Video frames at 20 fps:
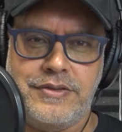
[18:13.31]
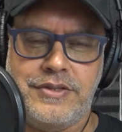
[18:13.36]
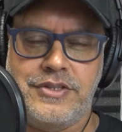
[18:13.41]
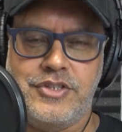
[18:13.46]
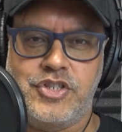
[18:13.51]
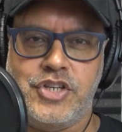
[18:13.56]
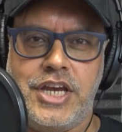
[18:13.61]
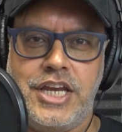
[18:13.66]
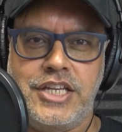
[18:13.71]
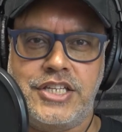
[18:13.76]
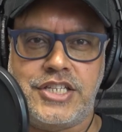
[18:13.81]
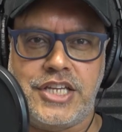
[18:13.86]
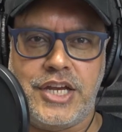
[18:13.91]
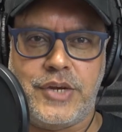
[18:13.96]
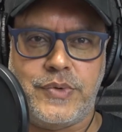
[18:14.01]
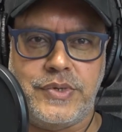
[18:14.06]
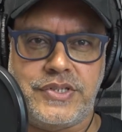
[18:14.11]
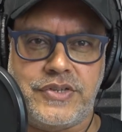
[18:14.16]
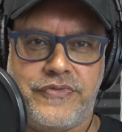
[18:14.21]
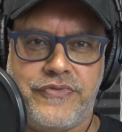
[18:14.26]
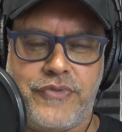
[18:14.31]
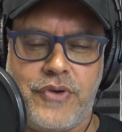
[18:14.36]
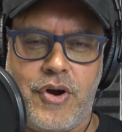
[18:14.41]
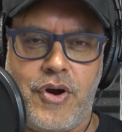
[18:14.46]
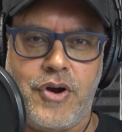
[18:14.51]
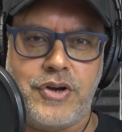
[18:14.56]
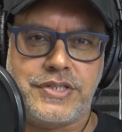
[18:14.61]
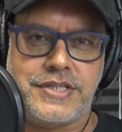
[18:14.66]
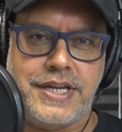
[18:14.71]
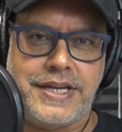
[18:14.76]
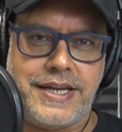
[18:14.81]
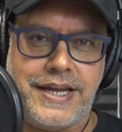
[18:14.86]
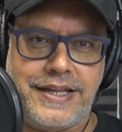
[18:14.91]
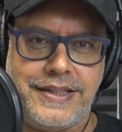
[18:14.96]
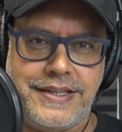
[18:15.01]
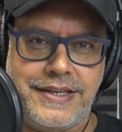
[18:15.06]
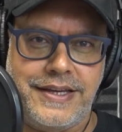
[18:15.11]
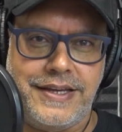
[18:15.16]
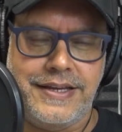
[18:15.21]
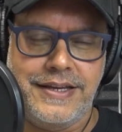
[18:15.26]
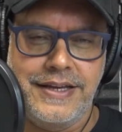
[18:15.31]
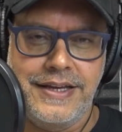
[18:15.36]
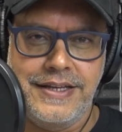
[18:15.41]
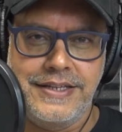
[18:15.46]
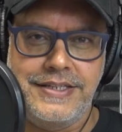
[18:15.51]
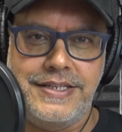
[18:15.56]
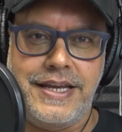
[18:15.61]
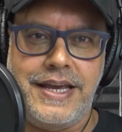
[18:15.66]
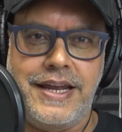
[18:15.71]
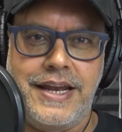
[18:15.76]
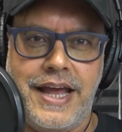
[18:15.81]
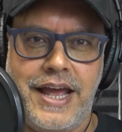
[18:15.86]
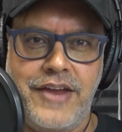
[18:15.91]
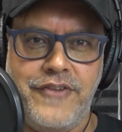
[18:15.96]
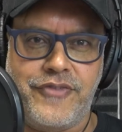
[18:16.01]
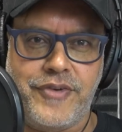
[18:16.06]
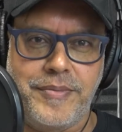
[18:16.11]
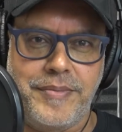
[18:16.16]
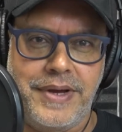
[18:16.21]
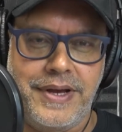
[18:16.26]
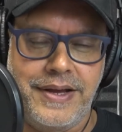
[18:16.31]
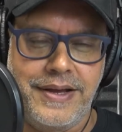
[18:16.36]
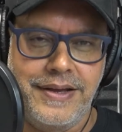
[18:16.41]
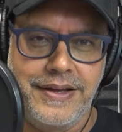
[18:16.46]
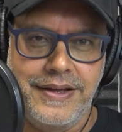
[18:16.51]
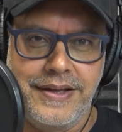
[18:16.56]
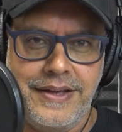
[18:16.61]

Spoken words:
gene sequence of frogs, they take the DNA from a